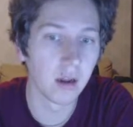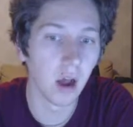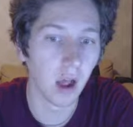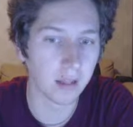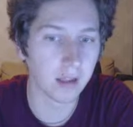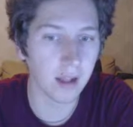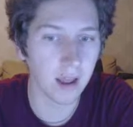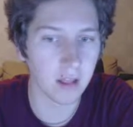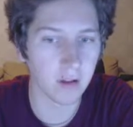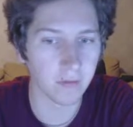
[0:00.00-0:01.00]
Until the
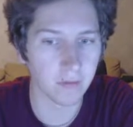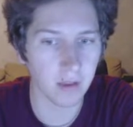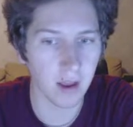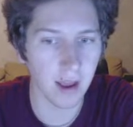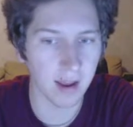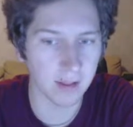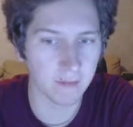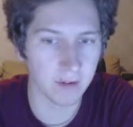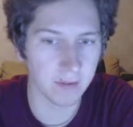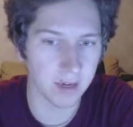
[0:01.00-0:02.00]
end of the
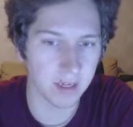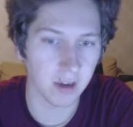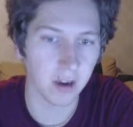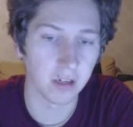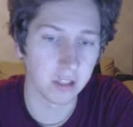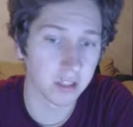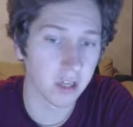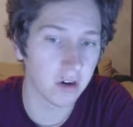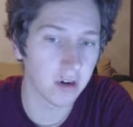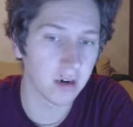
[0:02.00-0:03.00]
active investigator's
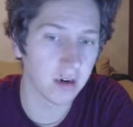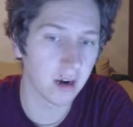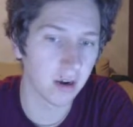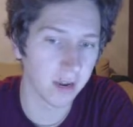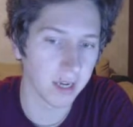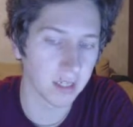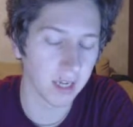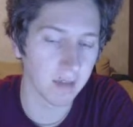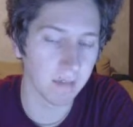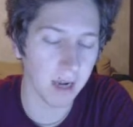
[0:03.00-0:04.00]
turn, the location
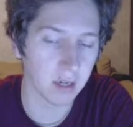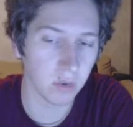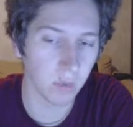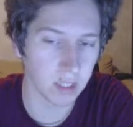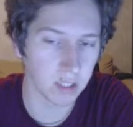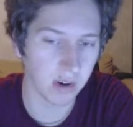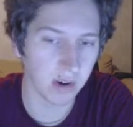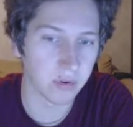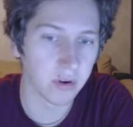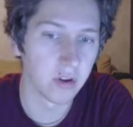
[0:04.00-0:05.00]
gets -1
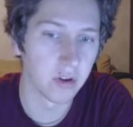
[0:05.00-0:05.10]
shroud.